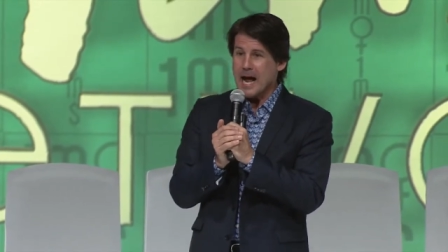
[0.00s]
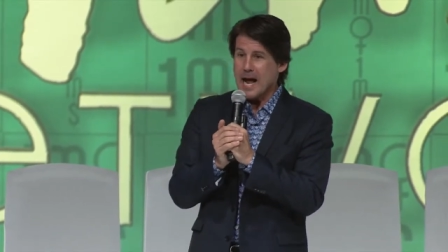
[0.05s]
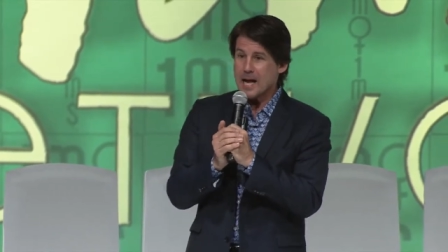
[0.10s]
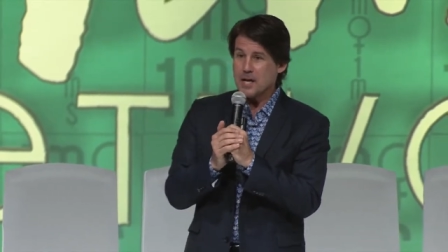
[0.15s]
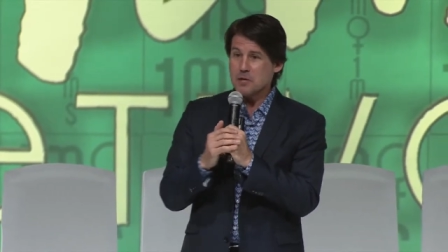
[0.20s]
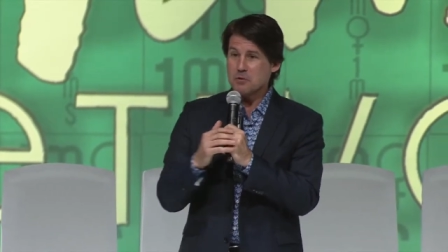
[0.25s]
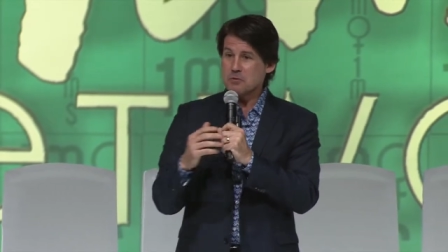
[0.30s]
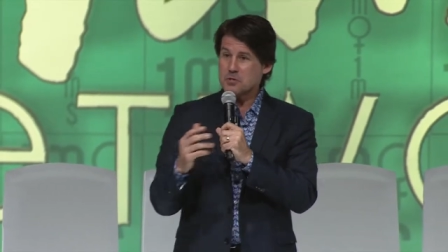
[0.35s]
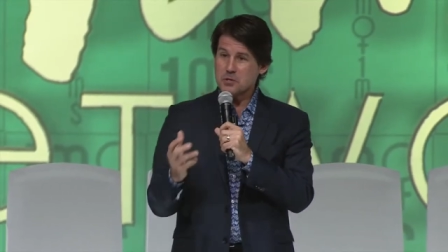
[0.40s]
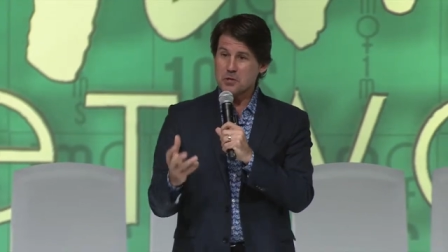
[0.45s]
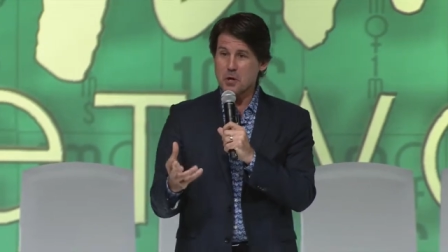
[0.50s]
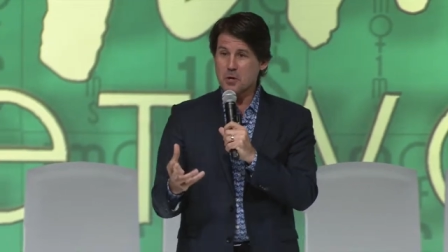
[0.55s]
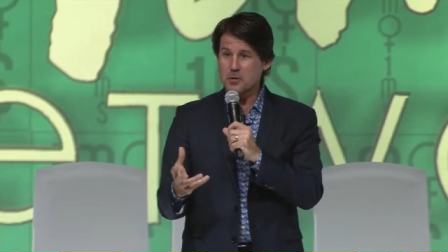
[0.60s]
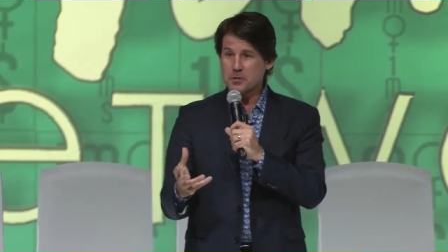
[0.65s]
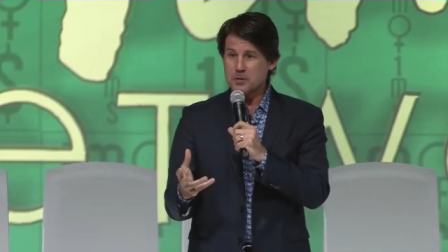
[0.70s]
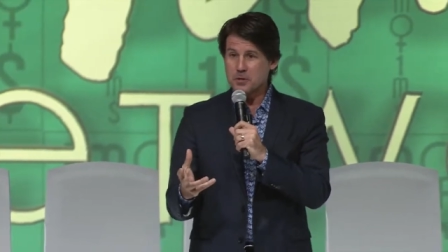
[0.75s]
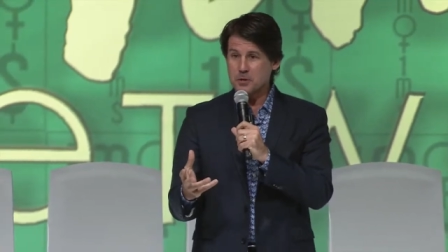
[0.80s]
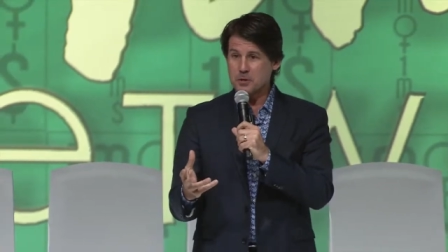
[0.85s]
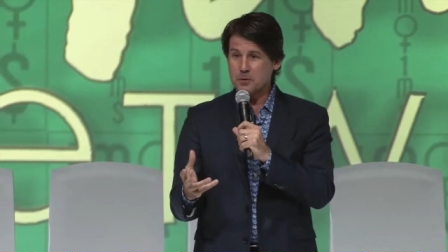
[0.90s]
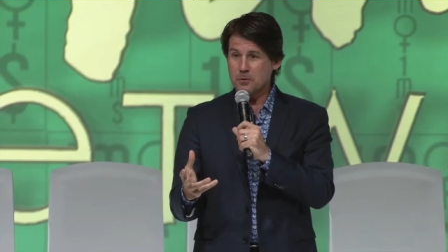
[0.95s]
and you
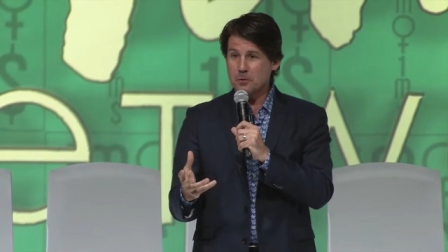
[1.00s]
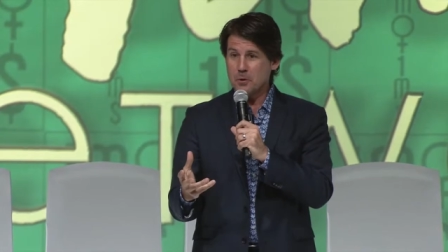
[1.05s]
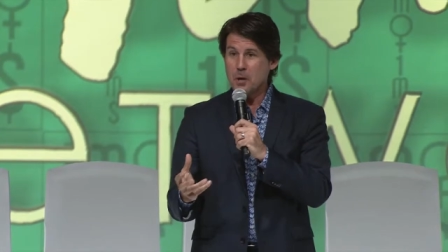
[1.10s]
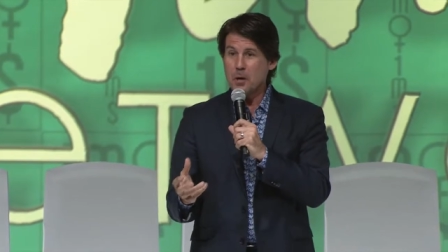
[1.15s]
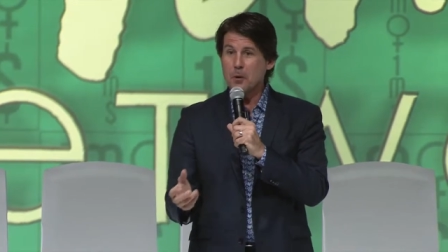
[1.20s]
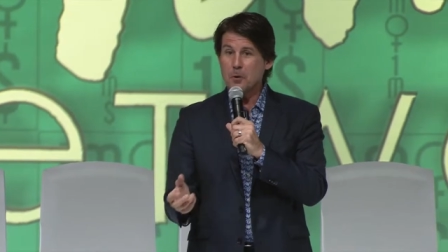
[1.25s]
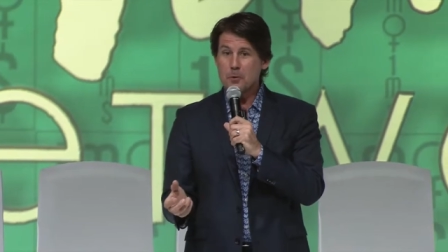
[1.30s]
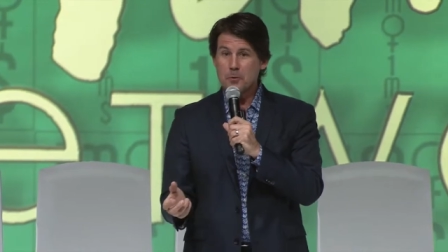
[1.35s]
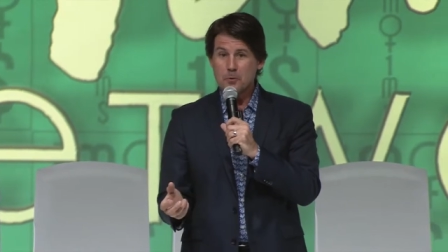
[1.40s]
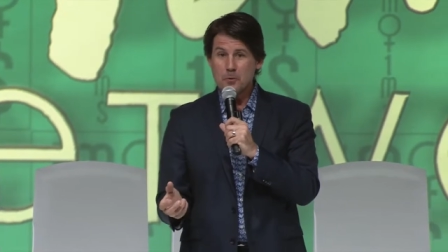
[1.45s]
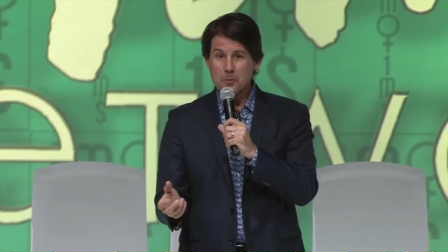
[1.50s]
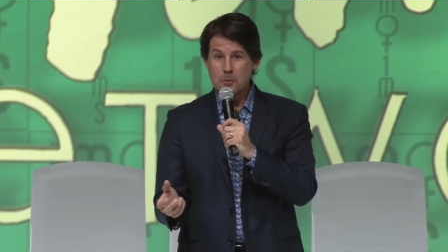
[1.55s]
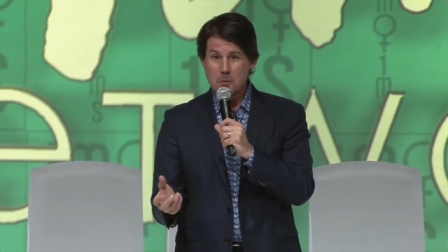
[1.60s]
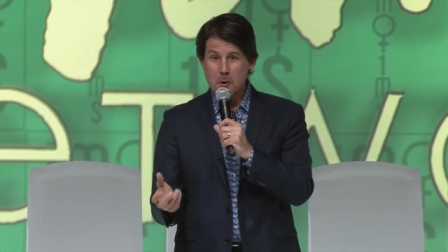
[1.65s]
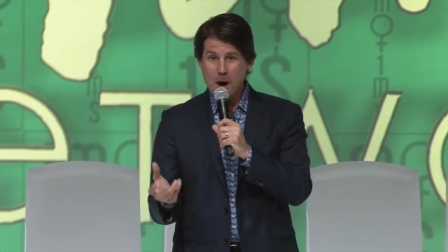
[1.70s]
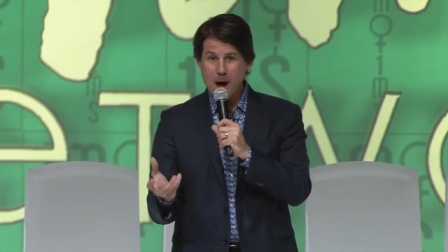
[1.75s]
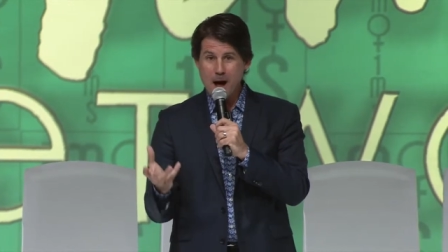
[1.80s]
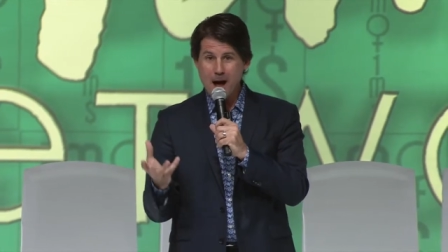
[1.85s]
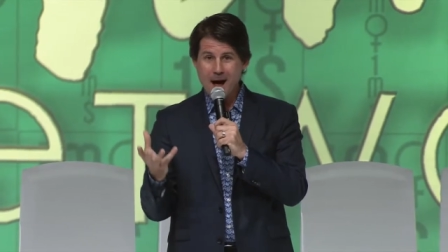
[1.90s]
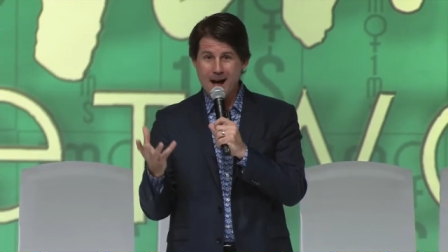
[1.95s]
start to
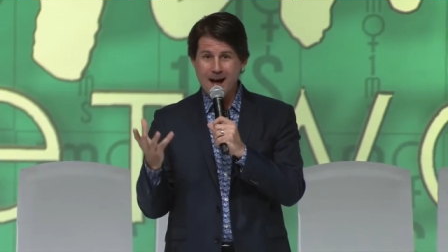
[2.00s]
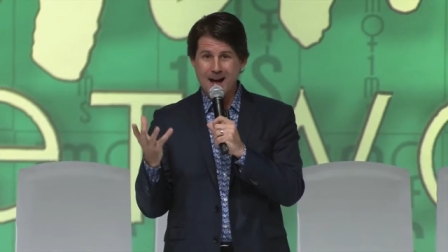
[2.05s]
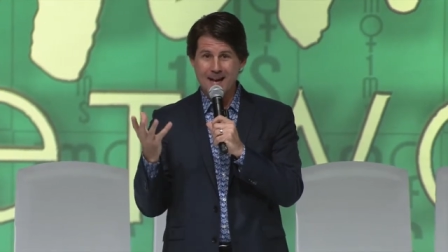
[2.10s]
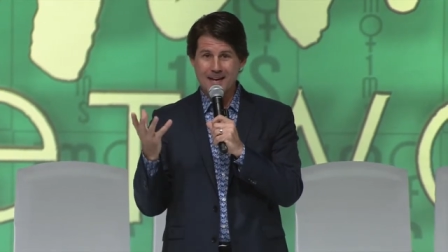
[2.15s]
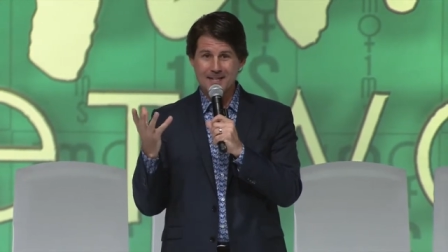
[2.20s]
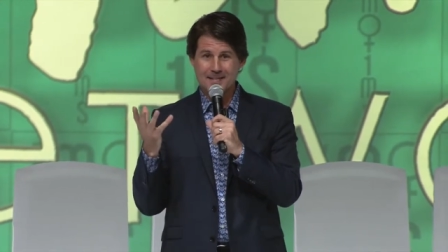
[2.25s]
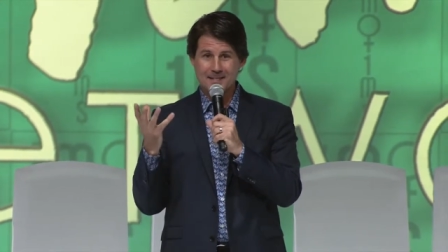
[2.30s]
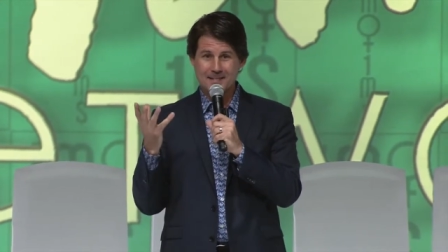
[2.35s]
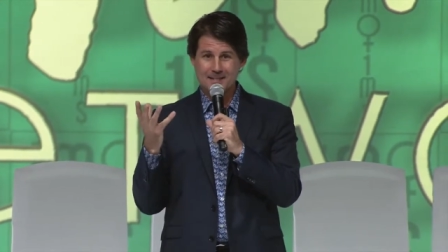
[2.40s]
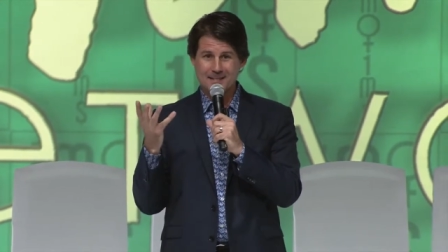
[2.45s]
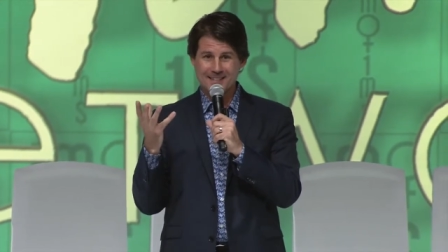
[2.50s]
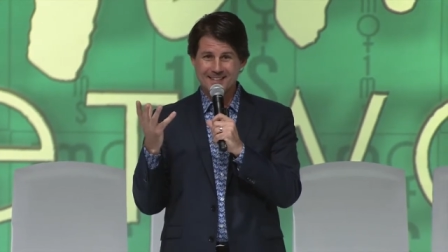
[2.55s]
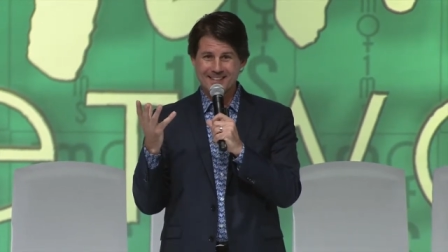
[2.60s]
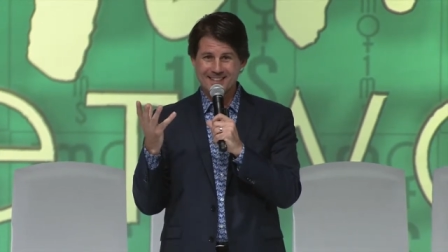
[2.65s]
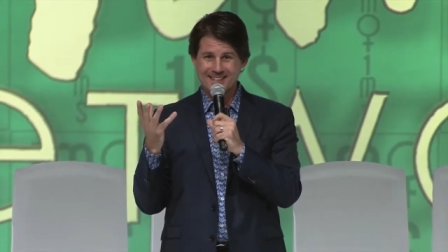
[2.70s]
rise.